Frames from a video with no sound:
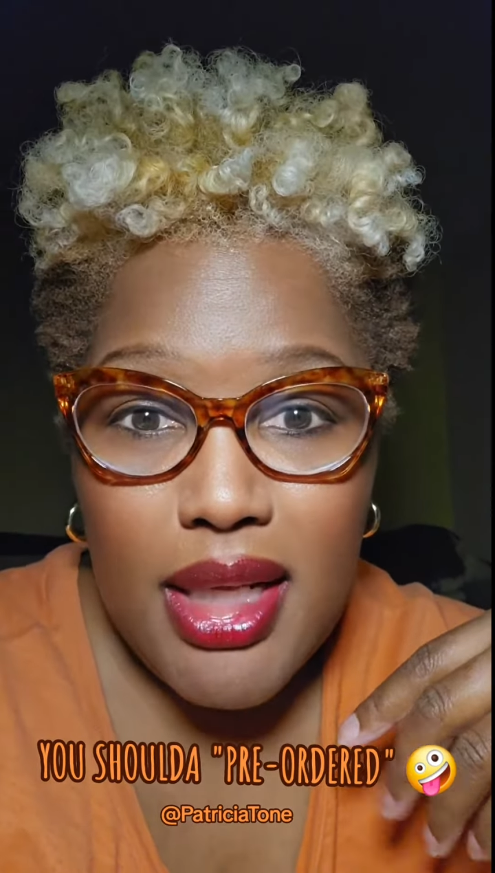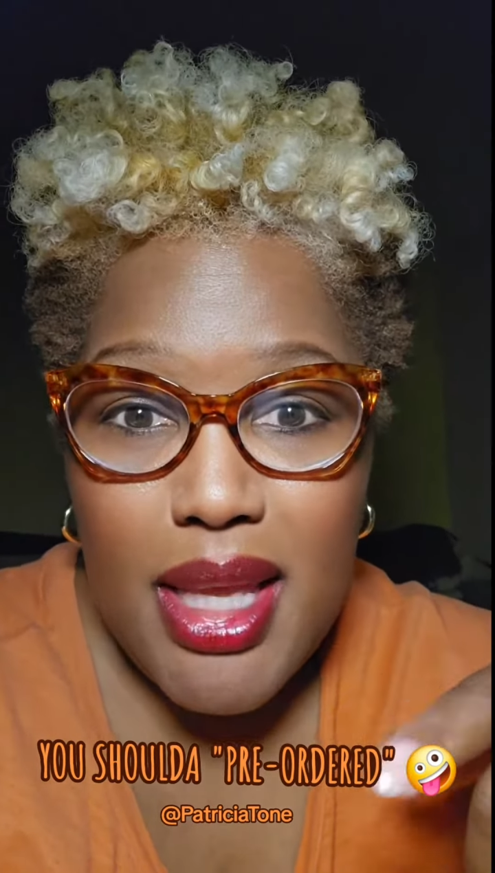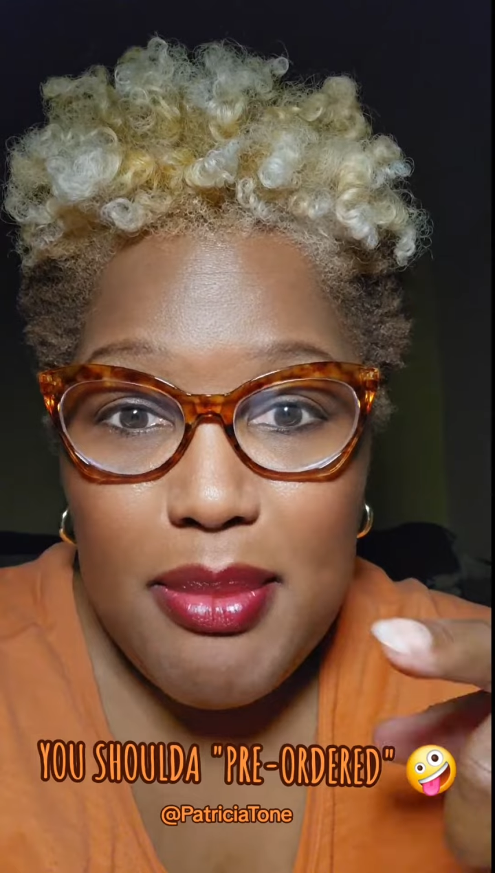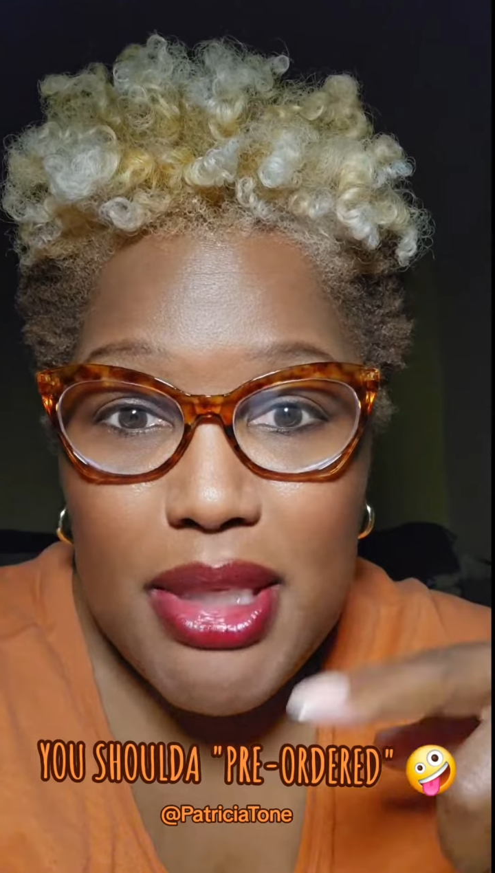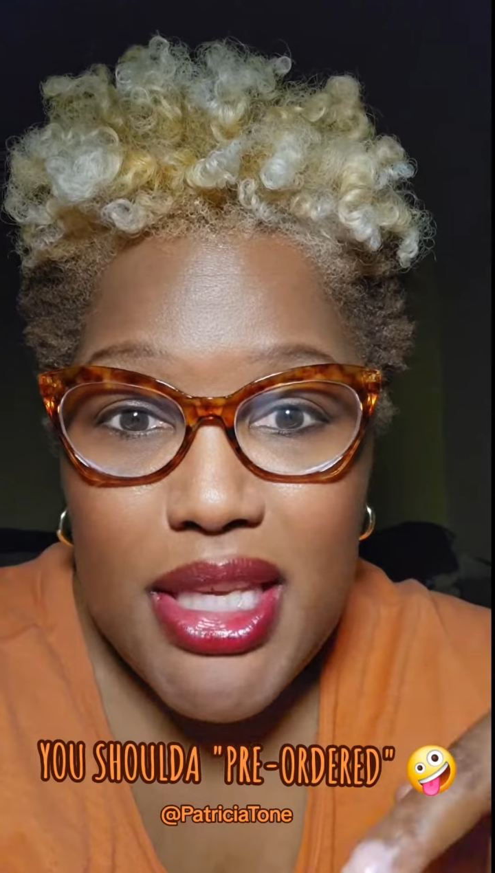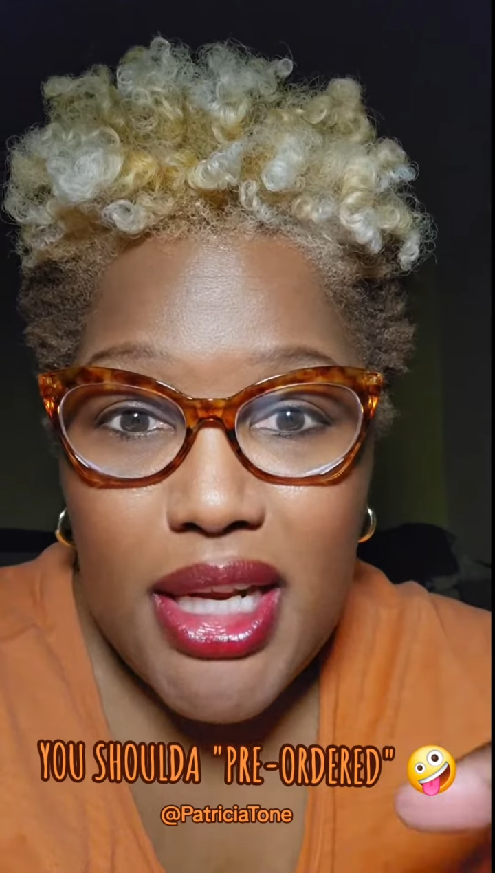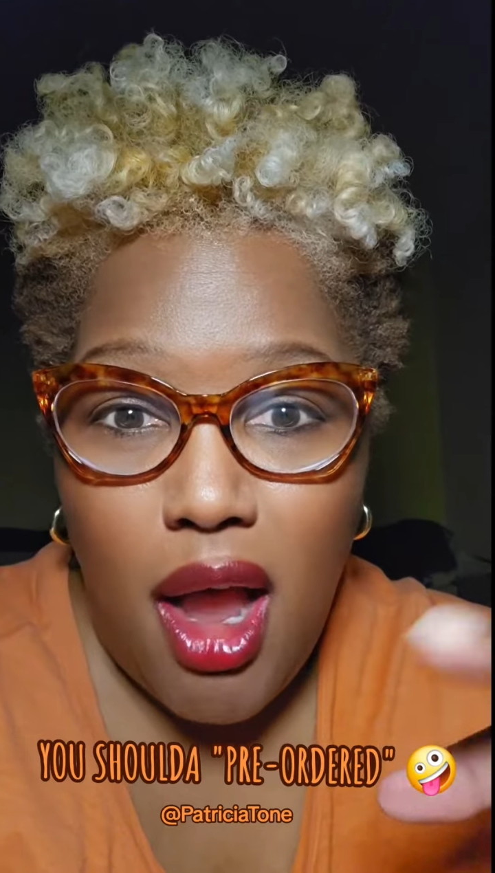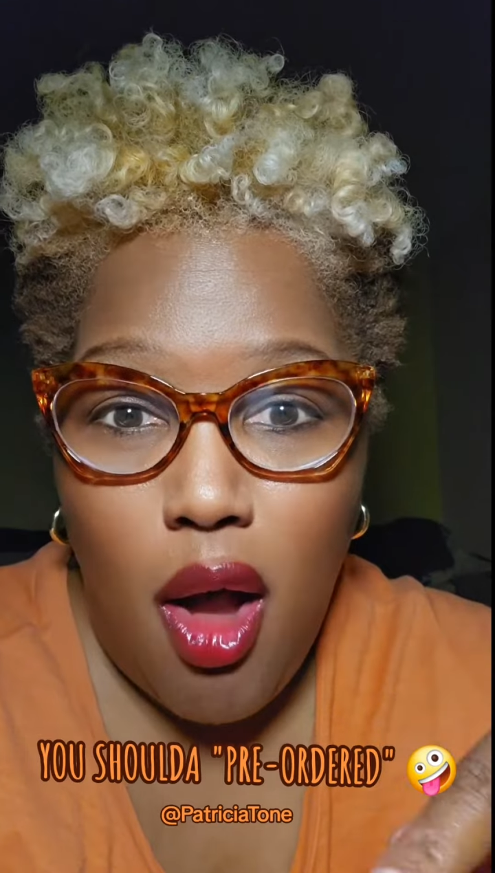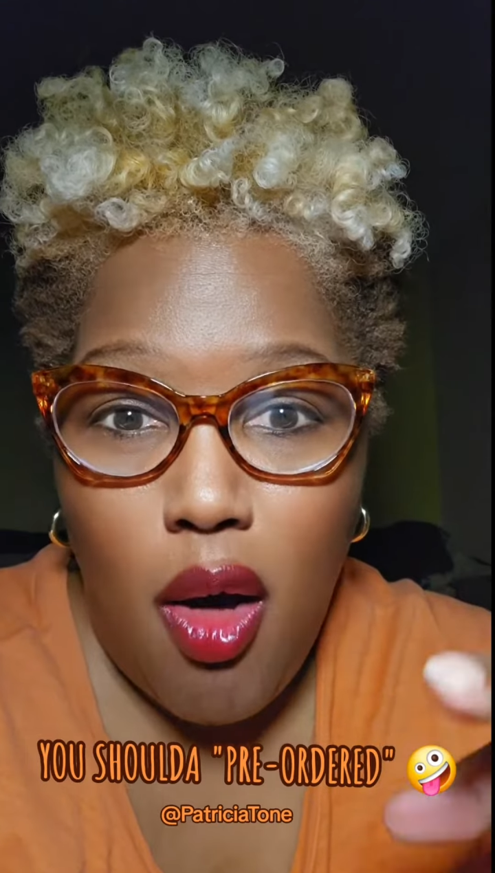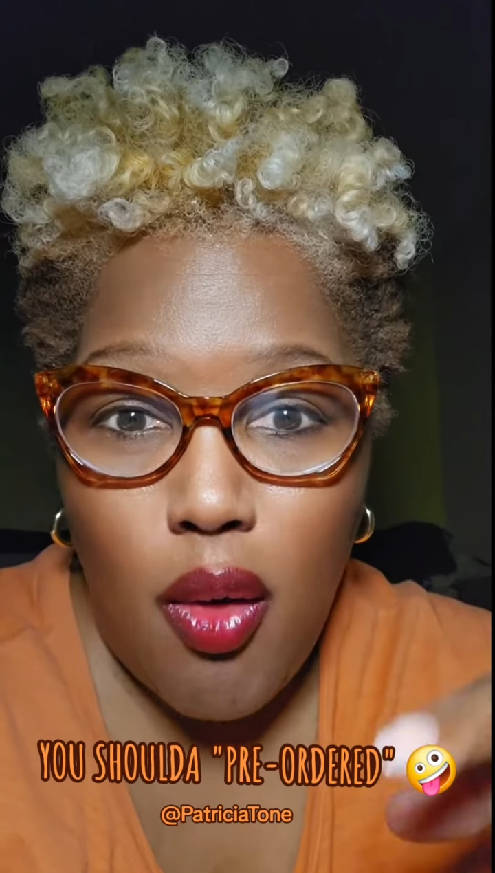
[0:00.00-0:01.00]
let me get
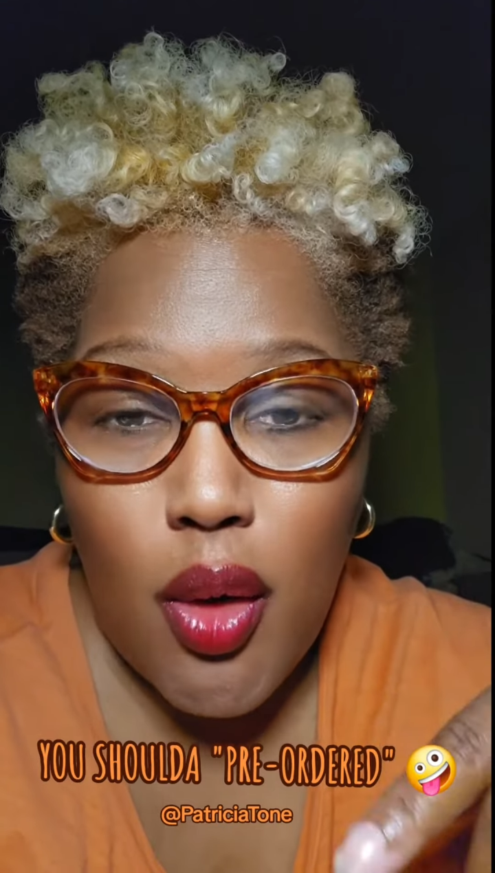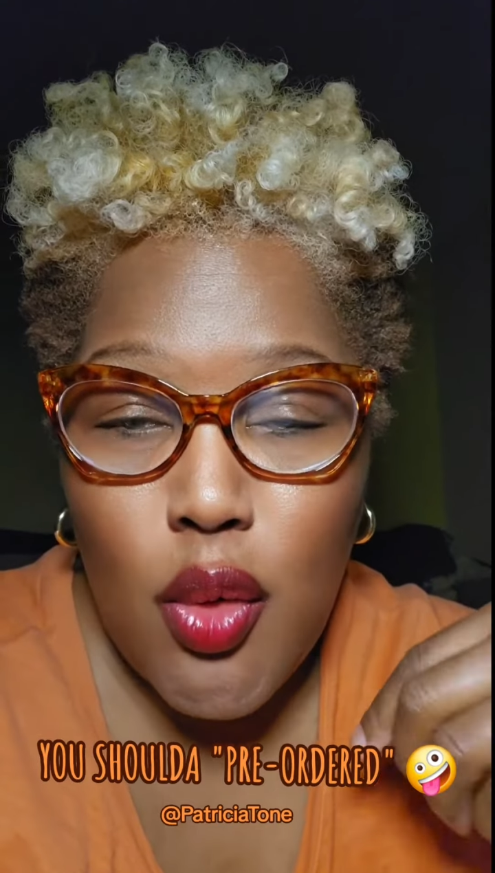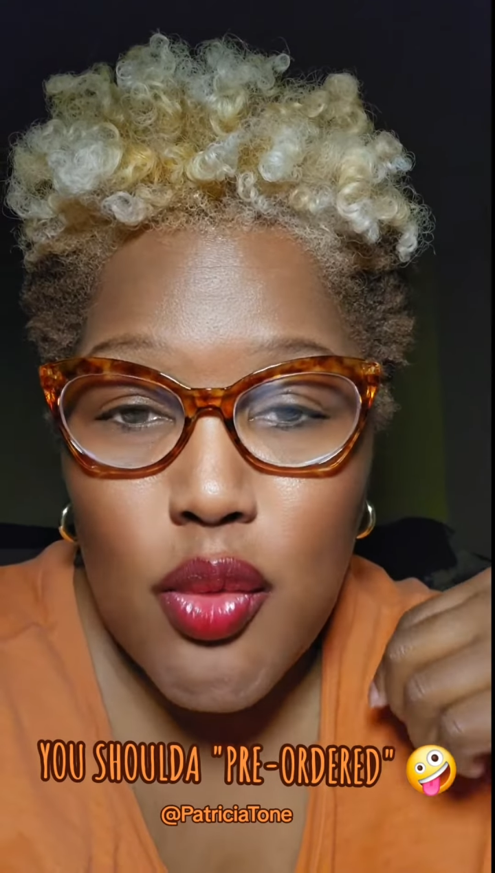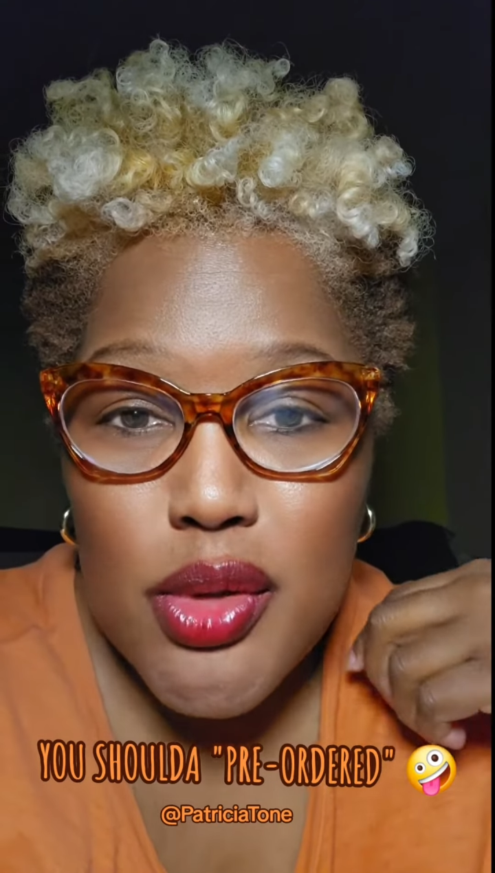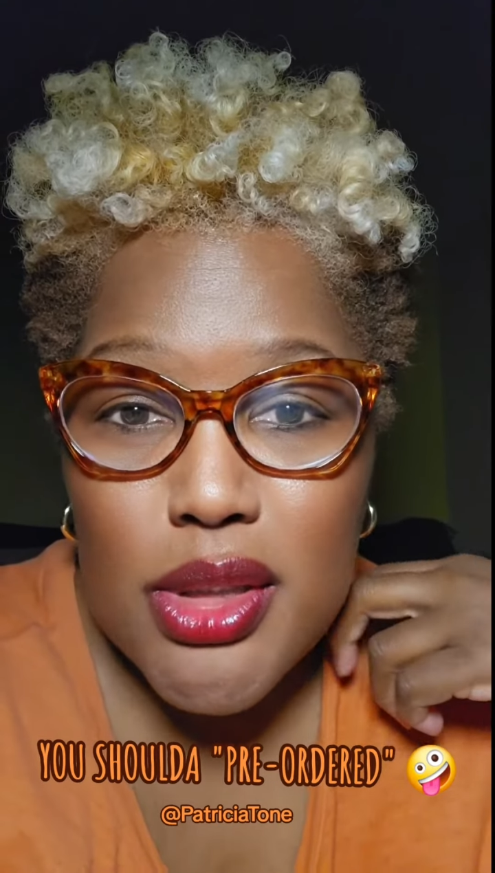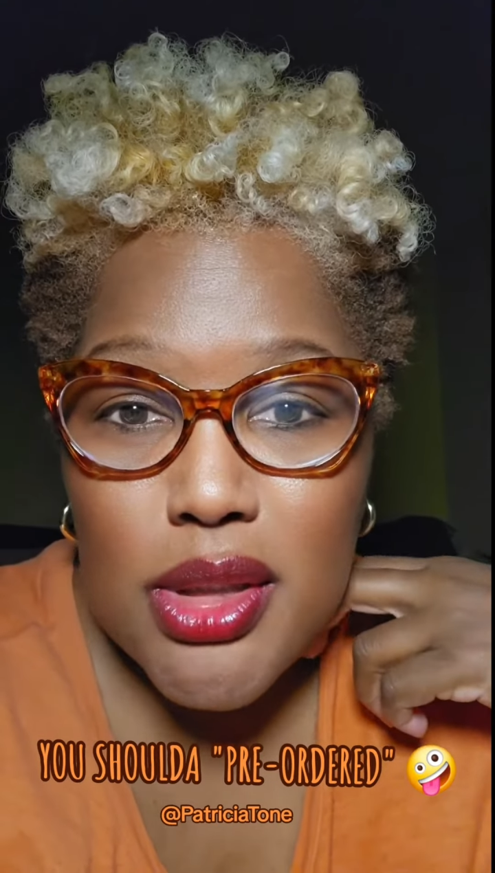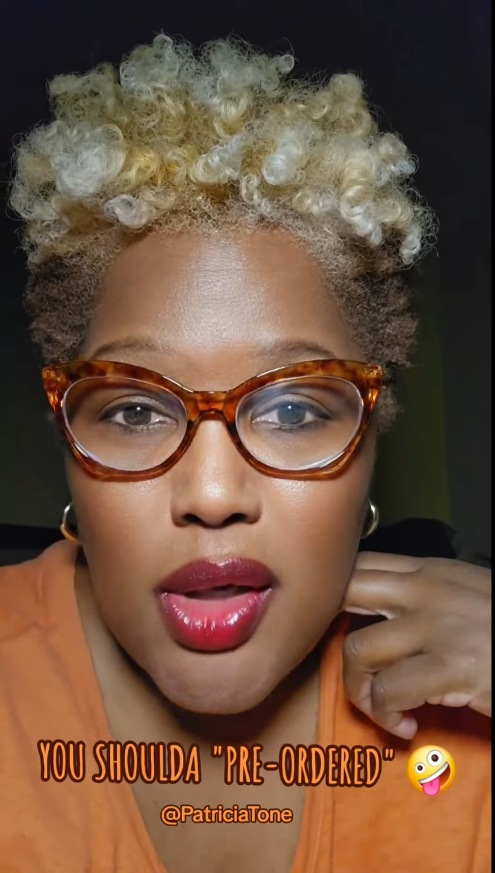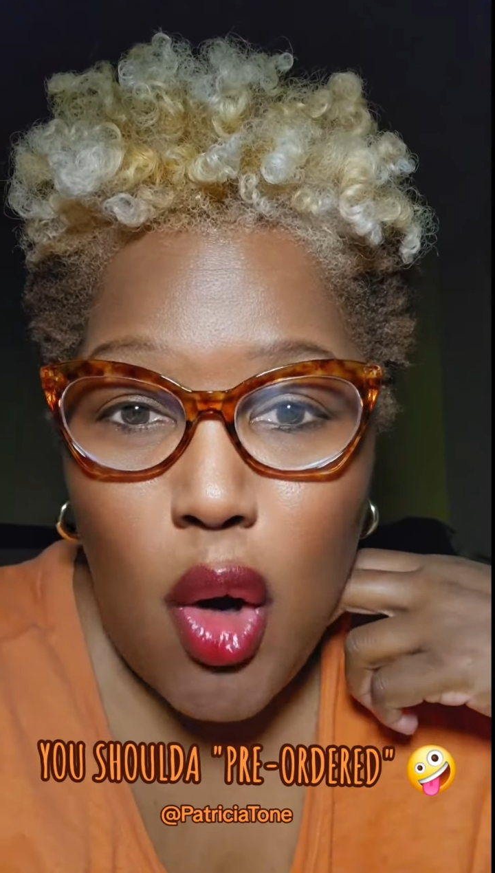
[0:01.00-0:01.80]
all those